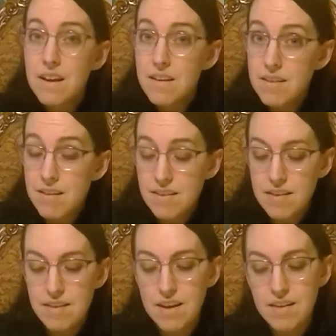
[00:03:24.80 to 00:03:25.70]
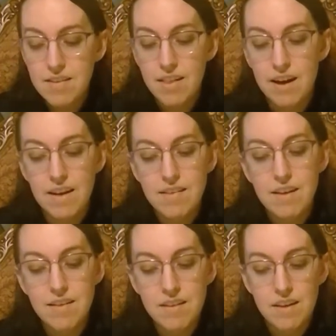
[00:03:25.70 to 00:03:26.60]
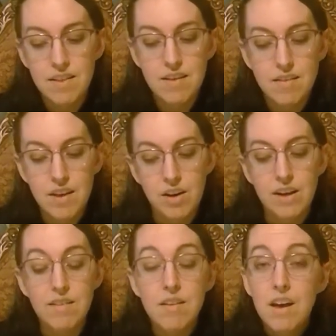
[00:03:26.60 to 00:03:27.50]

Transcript: Since this is the last lesson in this series,